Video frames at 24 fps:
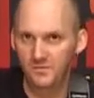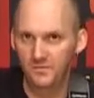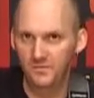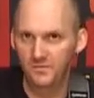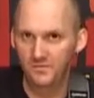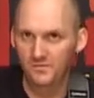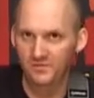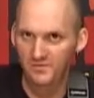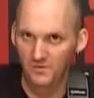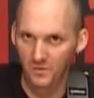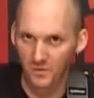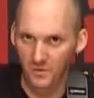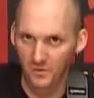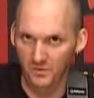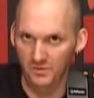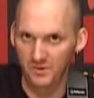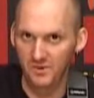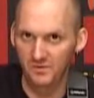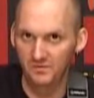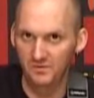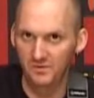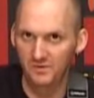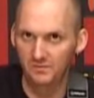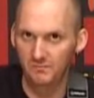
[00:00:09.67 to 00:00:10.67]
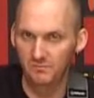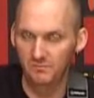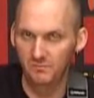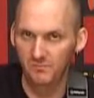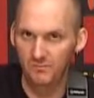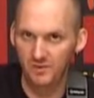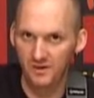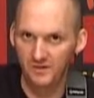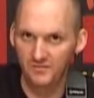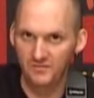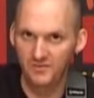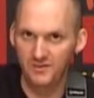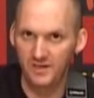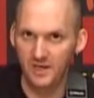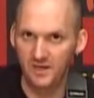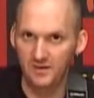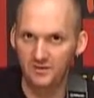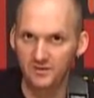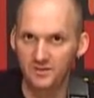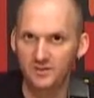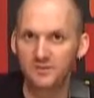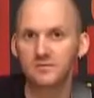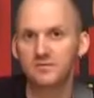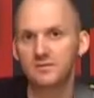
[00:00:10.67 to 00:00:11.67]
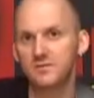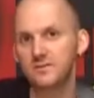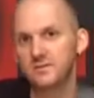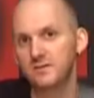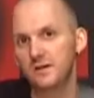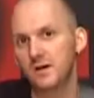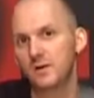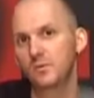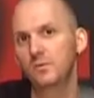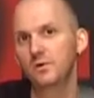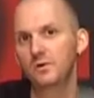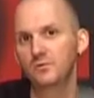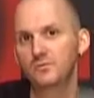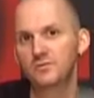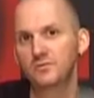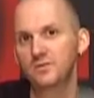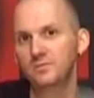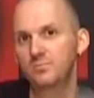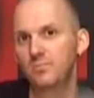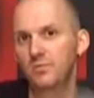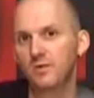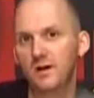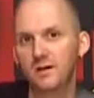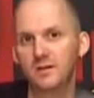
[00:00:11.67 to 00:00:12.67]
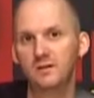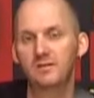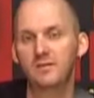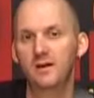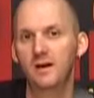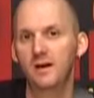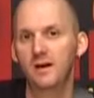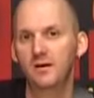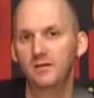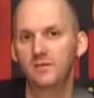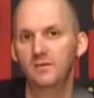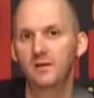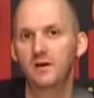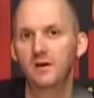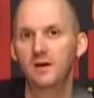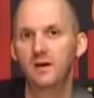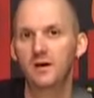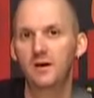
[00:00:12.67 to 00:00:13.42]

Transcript: 4 different riff sections, so we'll just break down